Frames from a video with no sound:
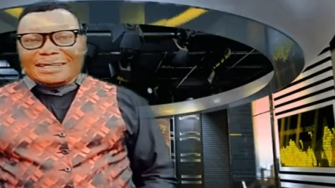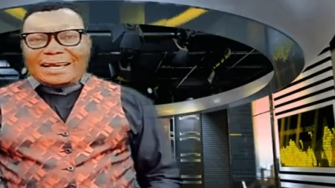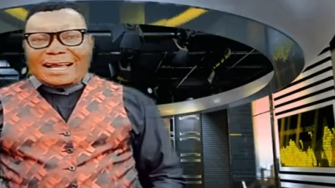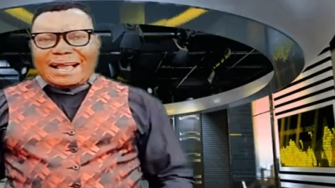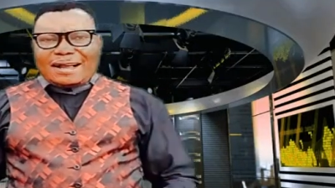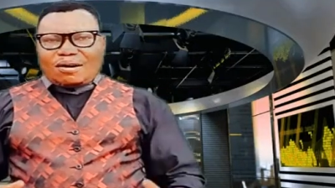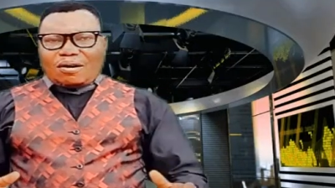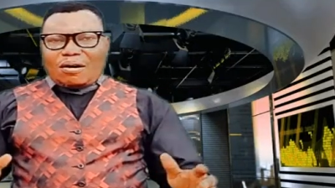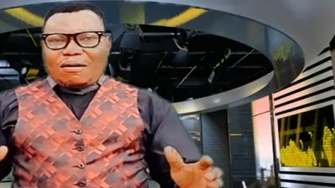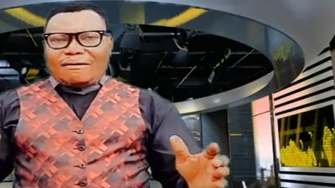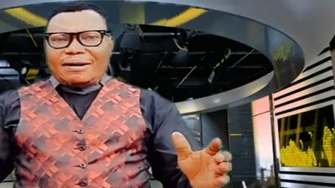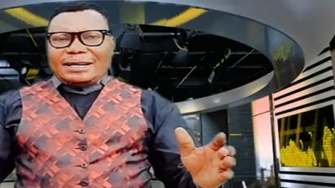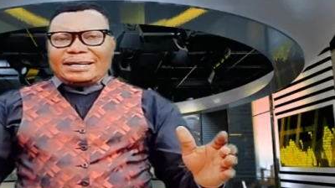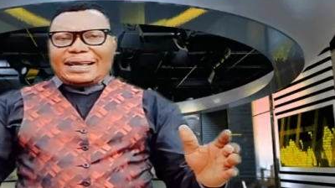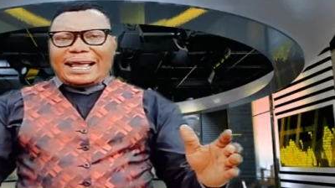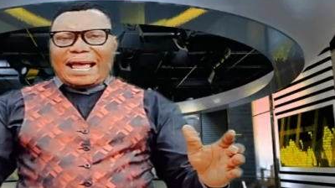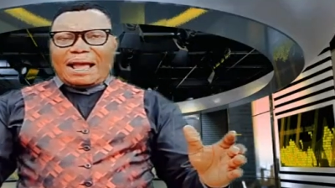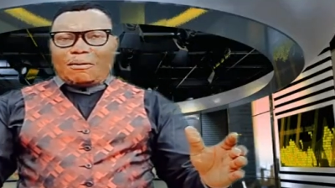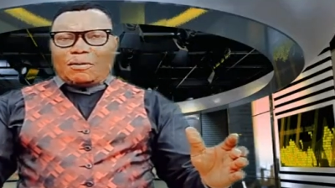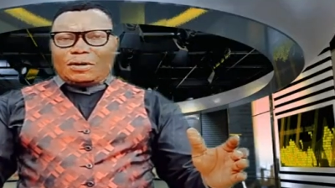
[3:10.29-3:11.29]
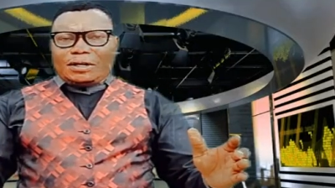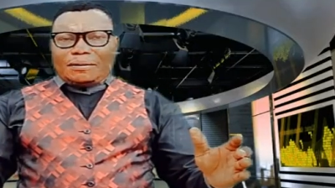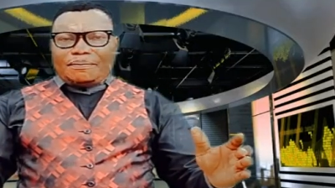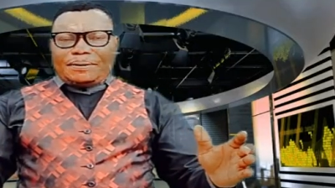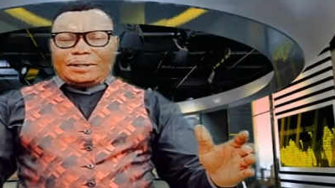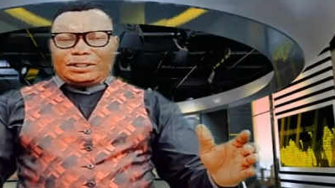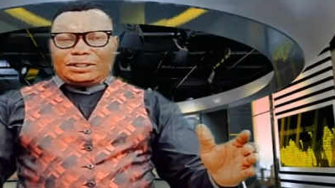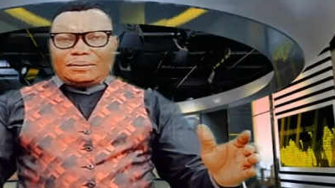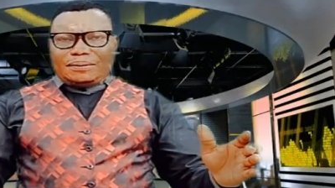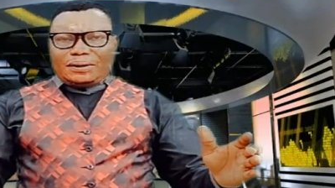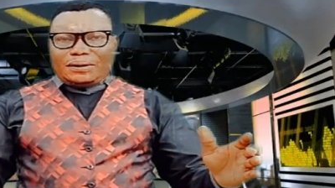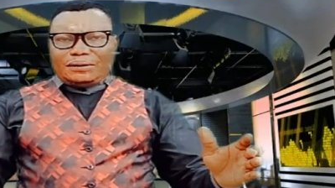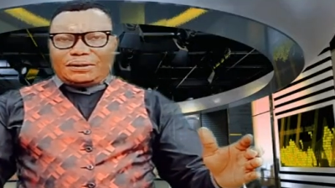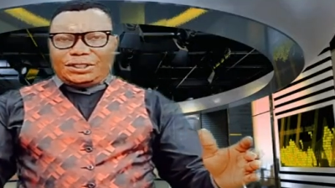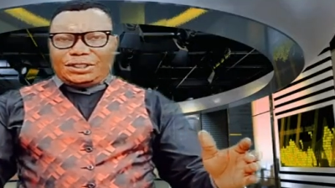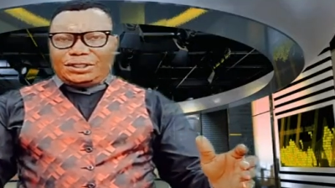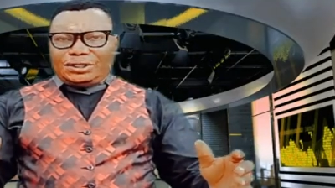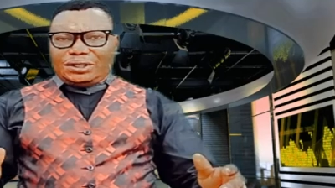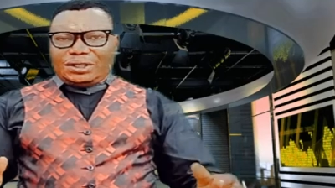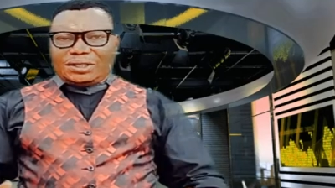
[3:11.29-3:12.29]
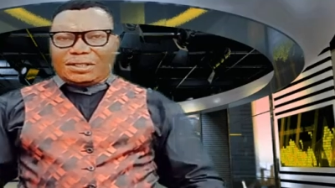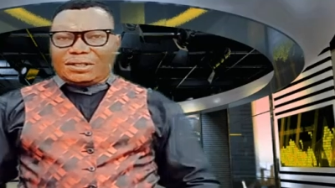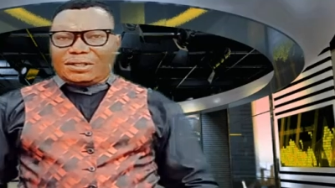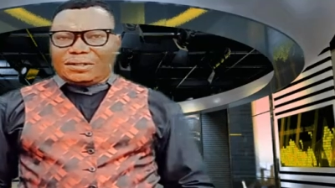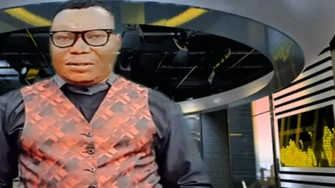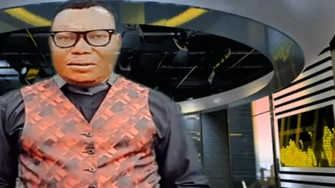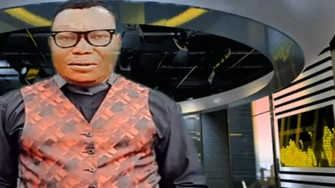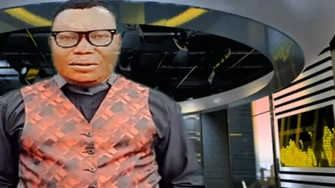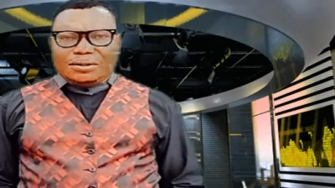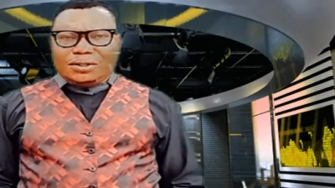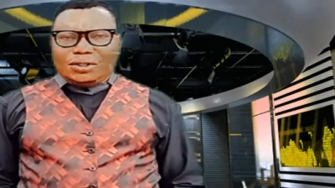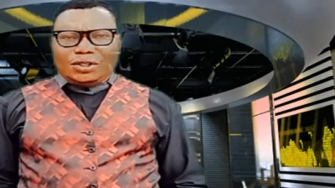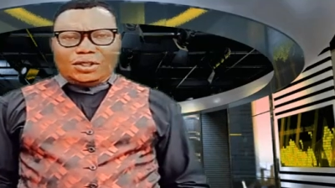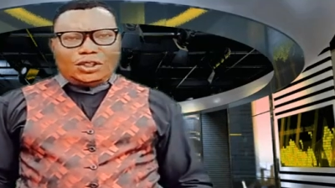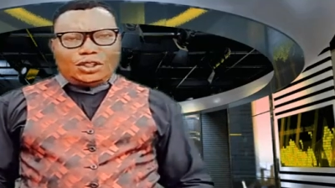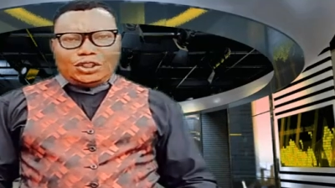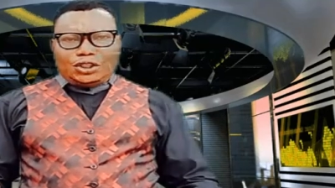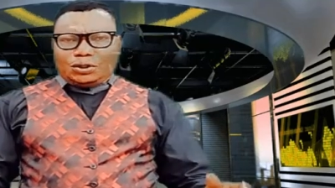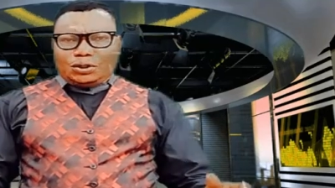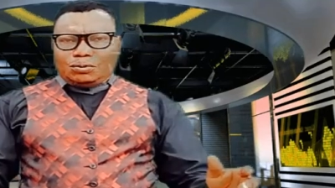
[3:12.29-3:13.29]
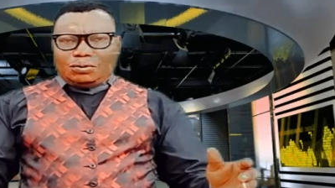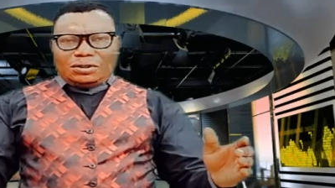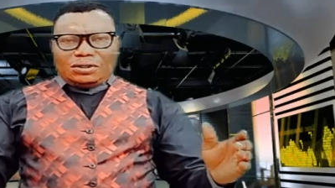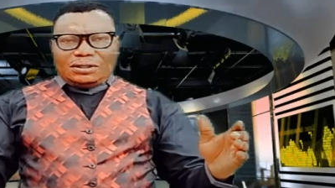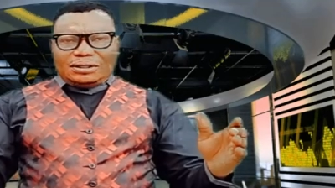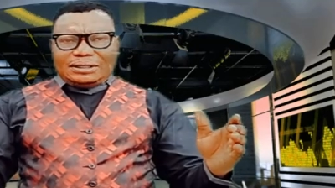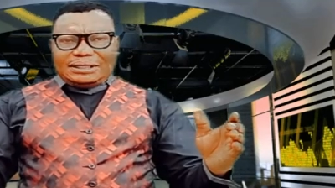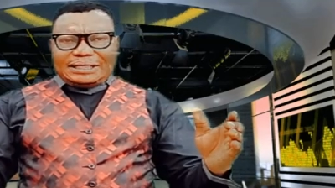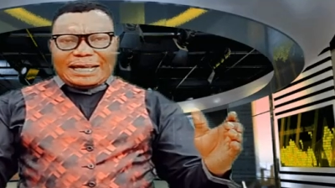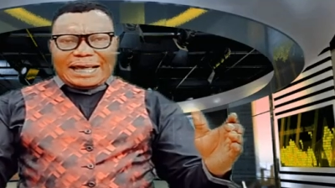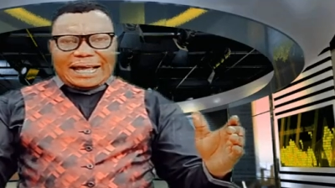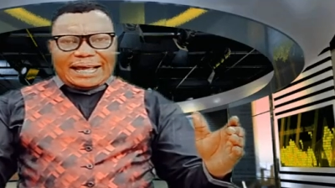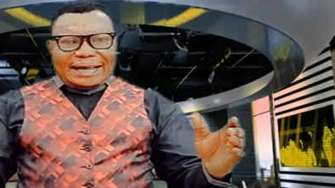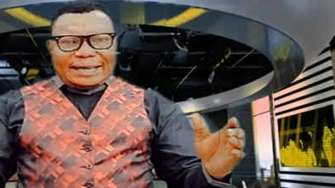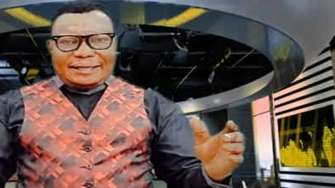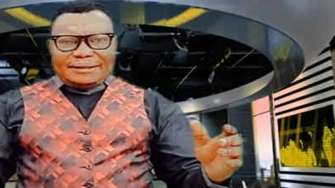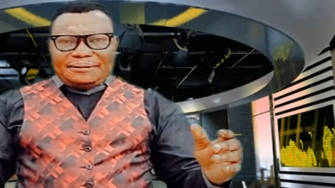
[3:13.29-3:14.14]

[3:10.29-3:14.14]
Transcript: I cover the highway with the precious blood of Jesus. You will not die.